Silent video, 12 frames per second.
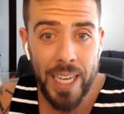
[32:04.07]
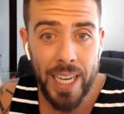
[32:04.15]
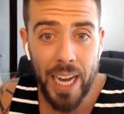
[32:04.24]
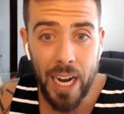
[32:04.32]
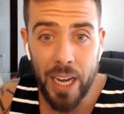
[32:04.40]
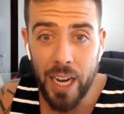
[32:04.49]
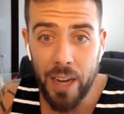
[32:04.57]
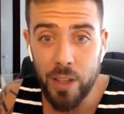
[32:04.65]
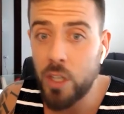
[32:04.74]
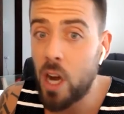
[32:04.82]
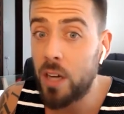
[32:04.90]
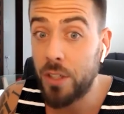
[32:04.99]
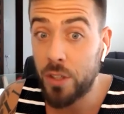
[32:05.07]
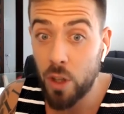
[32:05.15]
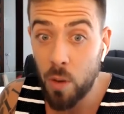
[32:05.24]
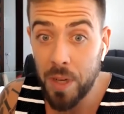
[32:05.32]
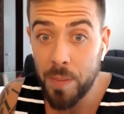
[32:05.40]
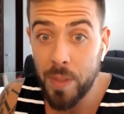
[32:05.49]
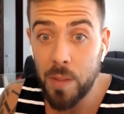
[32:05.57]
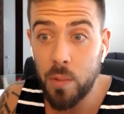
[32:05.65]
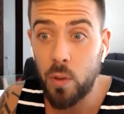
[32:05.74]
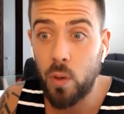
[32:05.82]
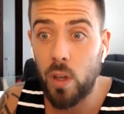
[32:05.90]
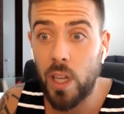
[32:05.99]
And I, I talked to so many people
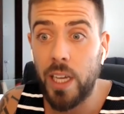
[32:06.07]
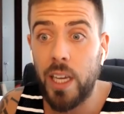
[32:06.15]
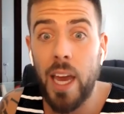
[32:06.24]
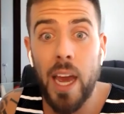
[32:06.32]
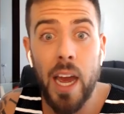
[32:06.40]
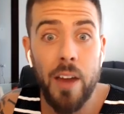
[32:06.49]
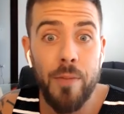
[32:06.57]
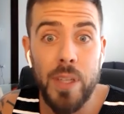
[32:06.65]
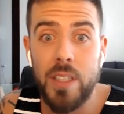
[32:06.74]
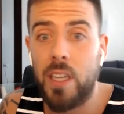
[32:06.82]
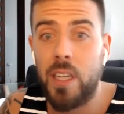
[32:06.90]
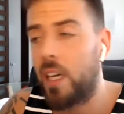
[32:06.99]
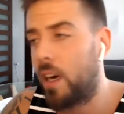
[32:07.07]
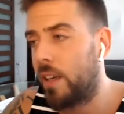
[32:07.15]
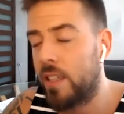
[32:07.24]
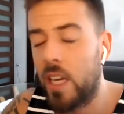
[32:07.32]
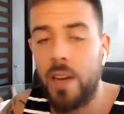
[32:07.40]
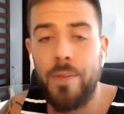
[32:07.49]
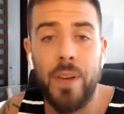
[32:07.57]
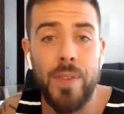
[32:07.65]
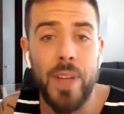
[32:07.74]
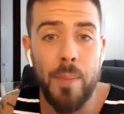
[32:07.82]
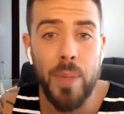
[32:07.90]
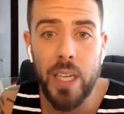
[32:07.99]
who are like, yeah, I've been sending, I sent in 50
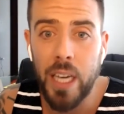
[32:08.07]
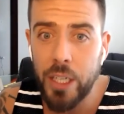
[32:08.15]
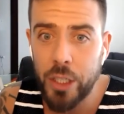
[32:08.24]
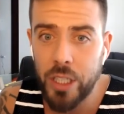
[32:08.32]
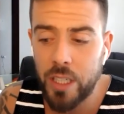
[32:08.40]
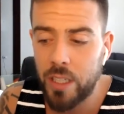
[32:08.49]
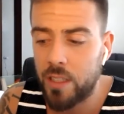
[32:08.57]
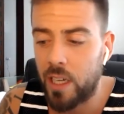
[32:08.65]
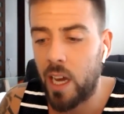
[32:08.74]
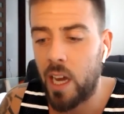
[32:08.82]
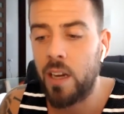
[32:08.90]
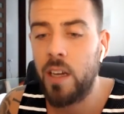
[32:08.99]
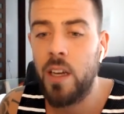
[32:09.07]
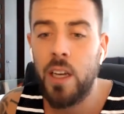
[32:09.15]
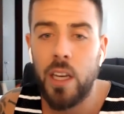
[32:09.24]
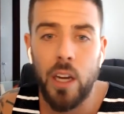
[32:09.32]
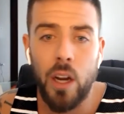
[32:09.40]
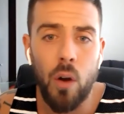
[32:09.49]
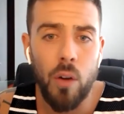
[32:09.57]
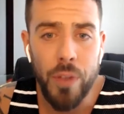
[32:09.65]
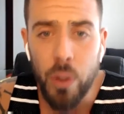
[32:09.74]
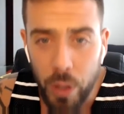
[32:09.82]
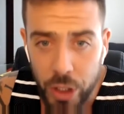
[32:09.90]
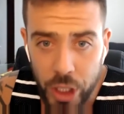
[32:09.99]
applications. I got, you know, a
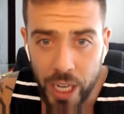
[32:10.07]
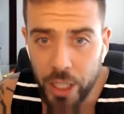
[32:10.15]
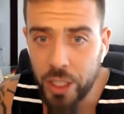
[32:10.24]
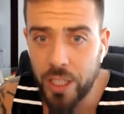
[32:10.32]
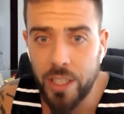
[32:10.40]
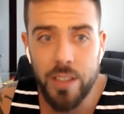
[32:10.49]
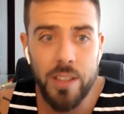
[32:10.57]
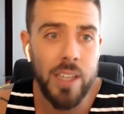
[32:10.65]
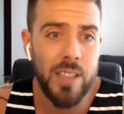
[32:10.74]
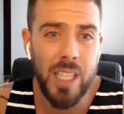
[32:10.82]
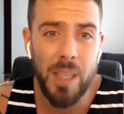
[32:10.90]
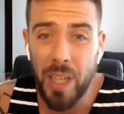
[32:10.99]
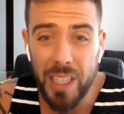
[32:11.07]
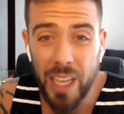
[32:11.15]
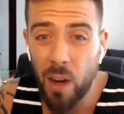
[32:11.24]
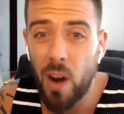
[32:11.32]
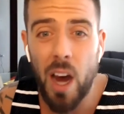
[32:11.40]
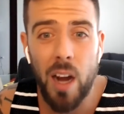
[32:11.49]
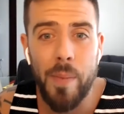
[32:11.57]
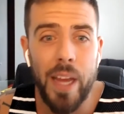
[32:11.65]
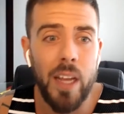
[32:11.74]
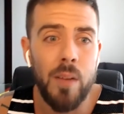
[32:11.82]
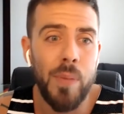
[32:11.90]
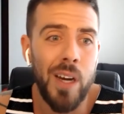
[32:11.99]
few rejections that seemed like they were
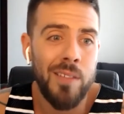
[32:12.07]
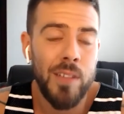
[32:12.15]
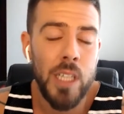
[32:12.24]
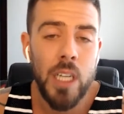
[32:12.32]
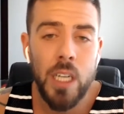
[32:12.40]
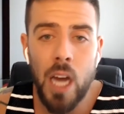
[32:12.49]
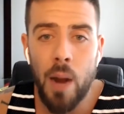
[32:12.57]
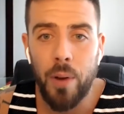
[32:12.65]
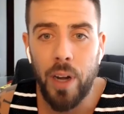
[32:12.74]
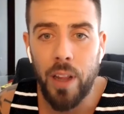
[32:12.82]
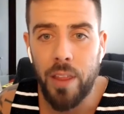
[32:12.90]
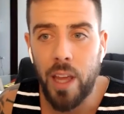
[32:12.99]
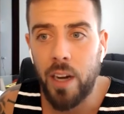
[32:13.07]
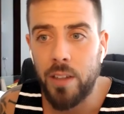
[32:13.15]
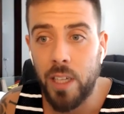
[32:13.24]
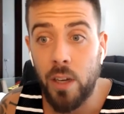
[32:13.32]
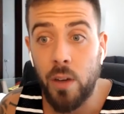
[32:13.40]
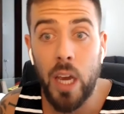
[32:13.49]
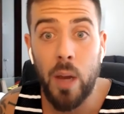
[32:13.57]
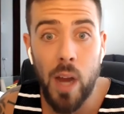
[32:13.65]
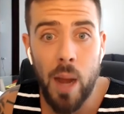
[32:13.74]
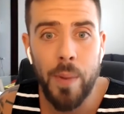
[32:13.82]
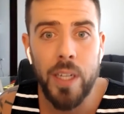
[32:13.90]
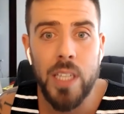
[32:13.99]
automated, but not really anything. It's like, okay, well,
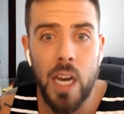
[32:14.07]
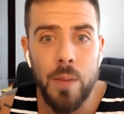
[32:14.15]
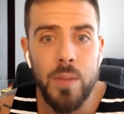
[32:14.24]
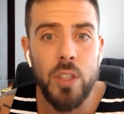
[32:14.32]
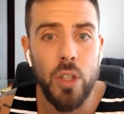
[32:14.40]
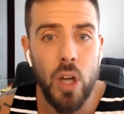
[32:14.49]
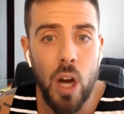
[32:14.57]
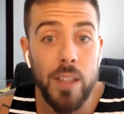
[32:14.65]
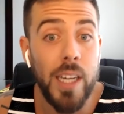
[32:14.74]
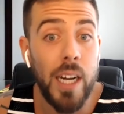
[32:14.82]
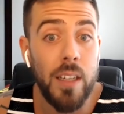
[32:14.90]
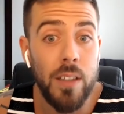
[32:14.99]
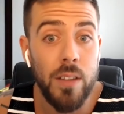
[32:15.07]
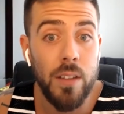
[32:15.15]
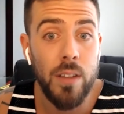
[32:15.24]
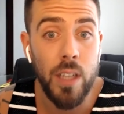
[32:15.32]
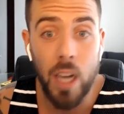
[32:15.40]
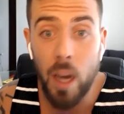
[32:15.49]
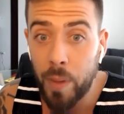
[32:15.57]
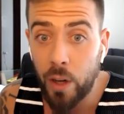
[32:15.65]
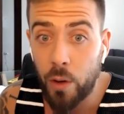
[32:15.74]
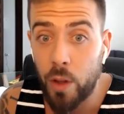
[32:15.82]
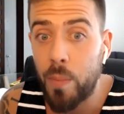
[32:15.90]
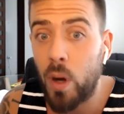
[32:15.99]
how many times did you contact the company
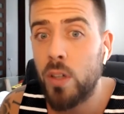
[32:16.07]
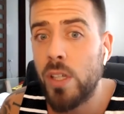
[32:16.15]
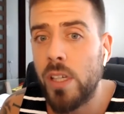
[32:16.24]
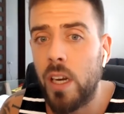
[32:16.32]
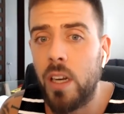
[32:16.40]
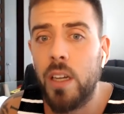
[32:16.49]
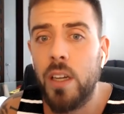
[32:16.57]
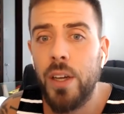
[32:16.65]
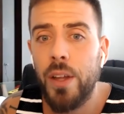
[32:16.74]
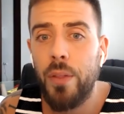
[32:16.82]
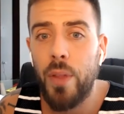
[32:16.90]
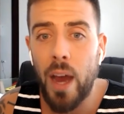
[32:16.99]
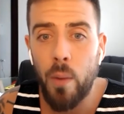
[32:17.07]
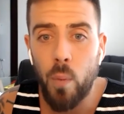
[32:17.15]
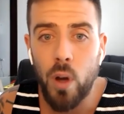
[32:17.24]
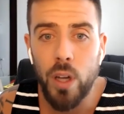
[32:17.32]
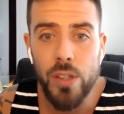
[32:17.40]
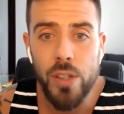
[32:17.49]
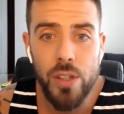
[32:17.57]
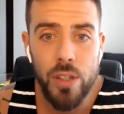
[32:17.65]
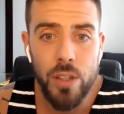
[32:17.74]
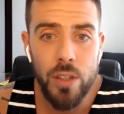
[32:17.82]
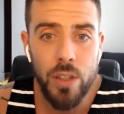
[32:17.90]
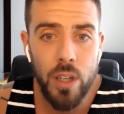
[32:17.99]
or the person that was
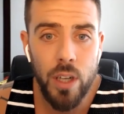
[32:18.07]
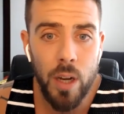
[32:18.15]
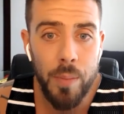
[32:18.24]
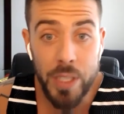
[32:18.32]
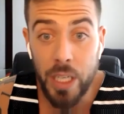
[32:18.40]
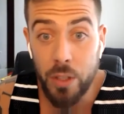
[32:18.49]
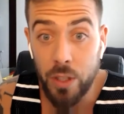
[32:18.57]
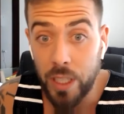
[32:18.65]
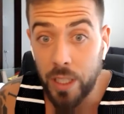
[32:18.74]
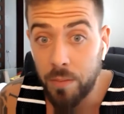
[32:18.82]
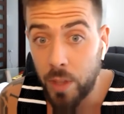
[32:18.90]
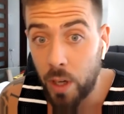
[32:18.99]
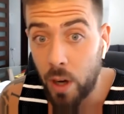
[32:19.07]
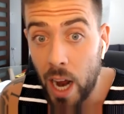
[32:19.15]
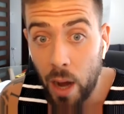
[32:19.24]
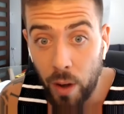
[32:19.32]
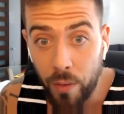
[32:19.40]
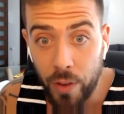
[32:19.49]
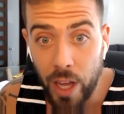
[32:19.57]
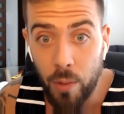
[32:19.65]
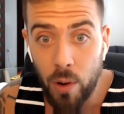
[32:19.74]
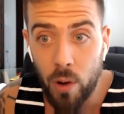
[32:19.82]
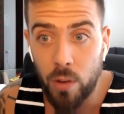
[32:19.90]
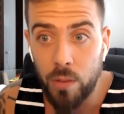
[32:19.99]
uh, potentially, you know, hiring for that
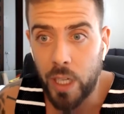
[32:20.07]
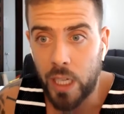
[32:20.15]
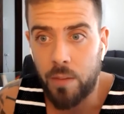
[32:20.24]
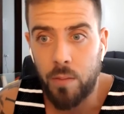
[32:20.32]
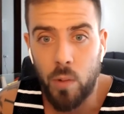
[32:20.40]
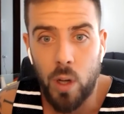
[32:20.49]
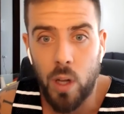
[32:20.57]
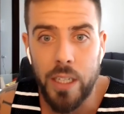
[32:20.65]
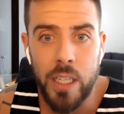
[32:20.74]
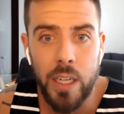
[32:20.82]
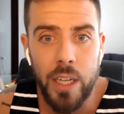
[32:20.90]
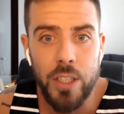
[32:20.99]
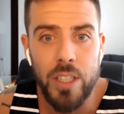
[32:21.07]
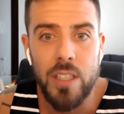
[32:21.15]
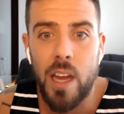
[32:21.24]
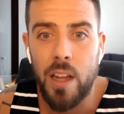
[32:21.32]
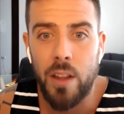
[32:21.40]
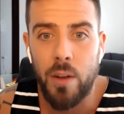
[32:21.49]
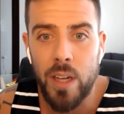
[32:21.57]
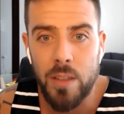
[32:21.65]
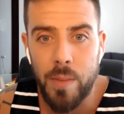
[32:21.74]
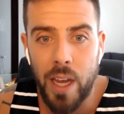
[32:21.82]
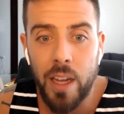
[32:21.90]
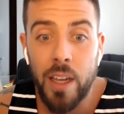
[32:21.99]
role? I'm like, well, I didn't. I just sent in the
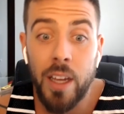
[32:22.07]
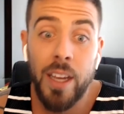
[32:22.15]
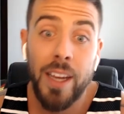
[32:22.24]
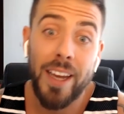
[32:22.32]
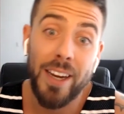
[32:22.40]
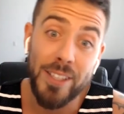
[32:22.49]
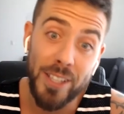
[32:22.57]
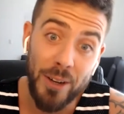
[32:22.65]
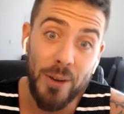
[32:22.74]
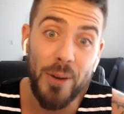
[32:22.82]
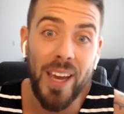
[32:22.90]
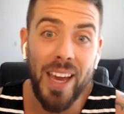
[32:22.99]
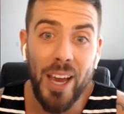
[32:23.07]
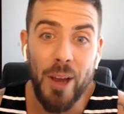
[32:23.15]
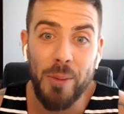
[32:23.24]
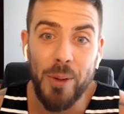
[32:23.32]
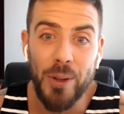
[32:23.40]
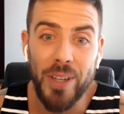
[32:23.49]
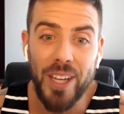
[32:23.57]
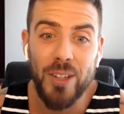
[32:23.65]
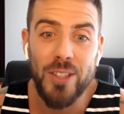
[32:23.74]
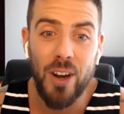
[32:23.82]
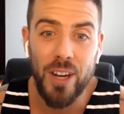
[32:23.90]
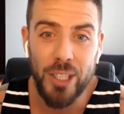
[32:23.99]
resume. And it's like, okay, well,
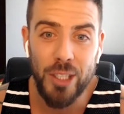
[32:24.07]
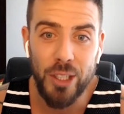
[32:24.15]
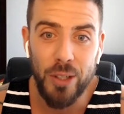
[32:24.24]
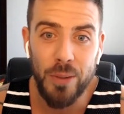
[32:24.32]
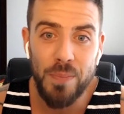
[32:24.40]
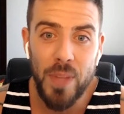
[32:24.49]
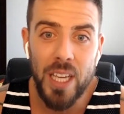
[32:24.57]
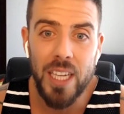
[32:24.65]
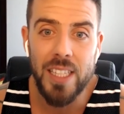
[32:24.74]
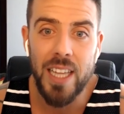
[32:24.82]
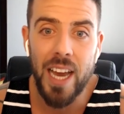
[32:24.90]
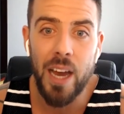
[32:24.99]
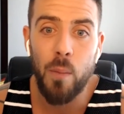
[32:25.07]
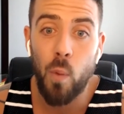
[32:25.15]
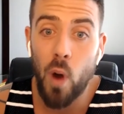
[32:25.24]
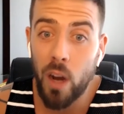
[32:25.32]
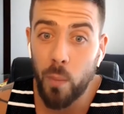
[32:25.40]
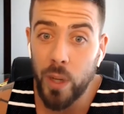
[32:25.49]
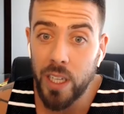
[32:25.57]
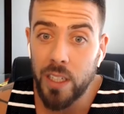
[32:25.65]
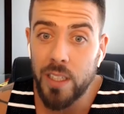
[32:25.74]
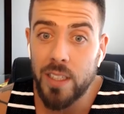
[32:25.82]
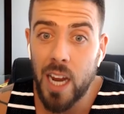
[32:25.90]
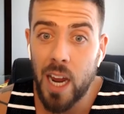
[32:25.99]
here's our issue: is that one, we didn't
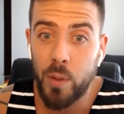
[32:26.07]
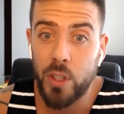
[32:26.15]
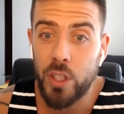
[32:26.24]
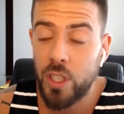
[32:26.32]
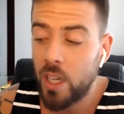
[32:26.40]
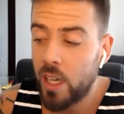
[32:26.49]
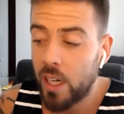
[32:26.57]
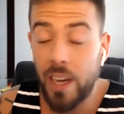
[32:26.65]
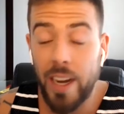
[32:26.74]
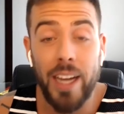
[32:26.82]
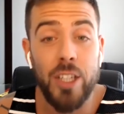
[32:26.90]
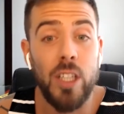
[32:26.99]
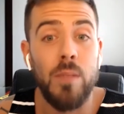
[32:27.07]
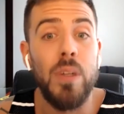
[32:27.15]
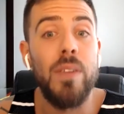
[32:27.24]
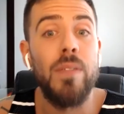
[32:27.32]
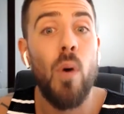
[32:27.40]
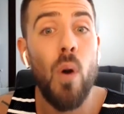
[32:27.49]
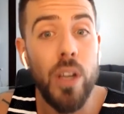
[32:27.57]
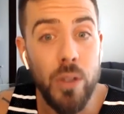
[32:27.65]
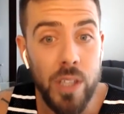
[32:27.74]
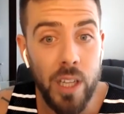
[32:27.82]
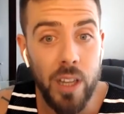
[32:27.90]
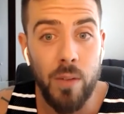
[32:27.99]
establish connection before you
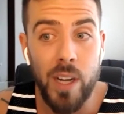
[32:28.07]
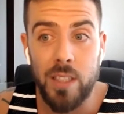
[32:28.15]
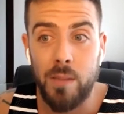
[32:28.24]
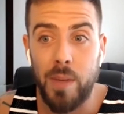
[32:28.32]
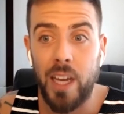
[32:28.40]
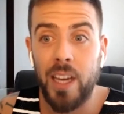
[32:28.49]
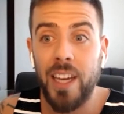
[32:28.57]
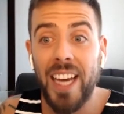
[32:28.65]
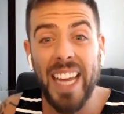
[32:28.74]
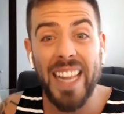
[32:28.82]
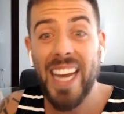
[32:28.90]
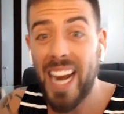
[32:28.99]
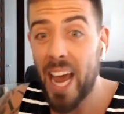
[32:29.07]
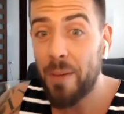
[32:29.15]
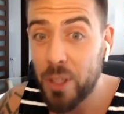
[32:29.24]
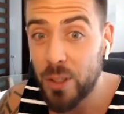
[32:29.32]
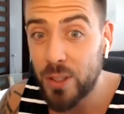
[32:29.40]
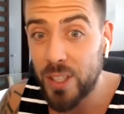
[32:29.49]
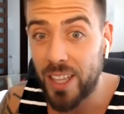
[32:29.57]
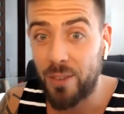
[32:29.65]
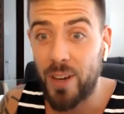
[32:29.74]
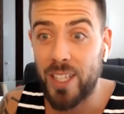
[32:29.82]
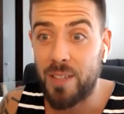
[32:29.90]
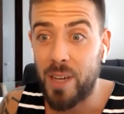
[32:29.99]
sent the resume. And then after you sent the
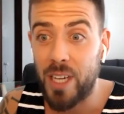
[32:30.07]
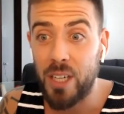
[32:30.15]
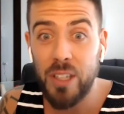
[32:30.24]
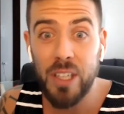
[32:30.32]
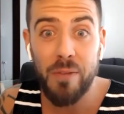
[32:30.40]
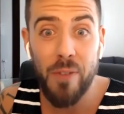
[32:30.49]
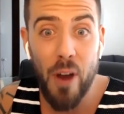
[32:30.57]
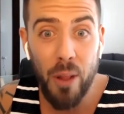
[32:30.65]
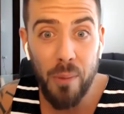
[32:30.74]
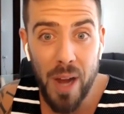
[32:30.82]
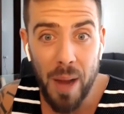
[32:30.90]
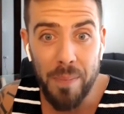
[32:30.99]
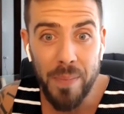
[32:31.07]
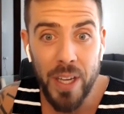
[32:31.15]
resume, you didn't follow up.